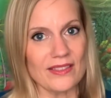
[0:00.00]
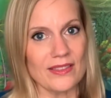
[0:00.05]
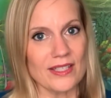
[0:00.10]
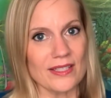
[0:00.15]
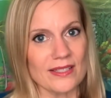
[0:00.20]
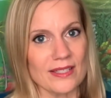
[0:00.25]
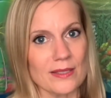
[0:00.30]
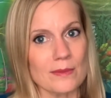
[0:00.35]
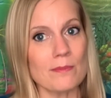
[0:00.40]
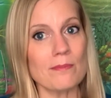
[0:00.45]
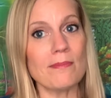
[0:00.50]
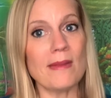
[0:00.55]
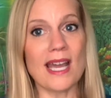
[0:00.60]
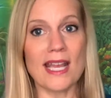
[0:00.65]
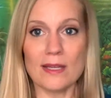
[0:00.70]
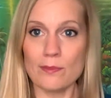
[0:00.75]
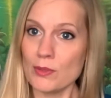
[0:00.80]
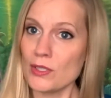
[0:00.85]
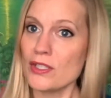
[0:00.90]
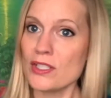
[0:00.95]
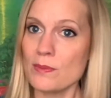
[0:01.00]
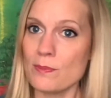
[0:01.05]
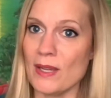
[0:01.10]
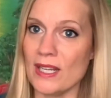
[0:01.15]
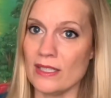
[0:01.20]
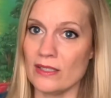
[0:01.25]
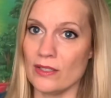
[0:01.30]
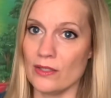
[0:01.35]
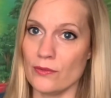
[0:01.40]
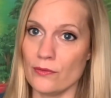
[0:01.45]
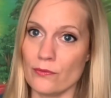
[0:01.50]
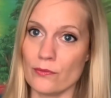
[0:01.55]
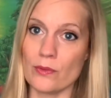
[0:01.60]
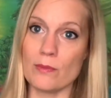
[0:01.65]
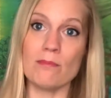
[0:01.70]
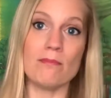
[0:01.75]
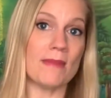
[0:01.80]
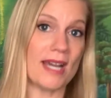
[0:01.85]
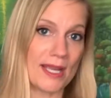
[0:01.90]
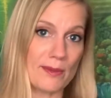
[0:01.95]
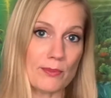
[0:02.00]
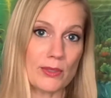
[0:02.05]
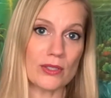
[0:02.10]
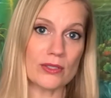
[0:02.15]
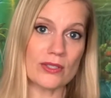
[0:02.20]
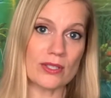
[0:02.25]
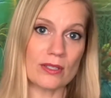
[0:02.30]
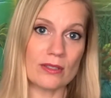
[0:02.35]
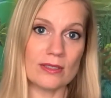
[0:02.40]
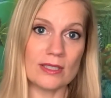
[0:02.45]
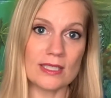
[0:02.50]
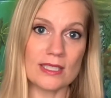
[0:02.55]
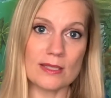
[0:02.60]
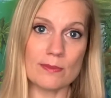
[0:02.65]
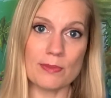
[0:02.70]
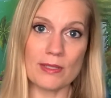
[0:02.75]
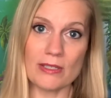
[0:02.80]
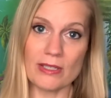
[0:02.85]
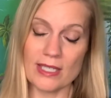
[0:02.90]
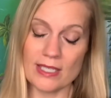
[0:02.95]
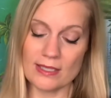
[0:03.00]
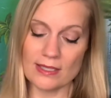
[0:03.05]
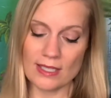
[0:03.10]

this is my perspective from my personal experience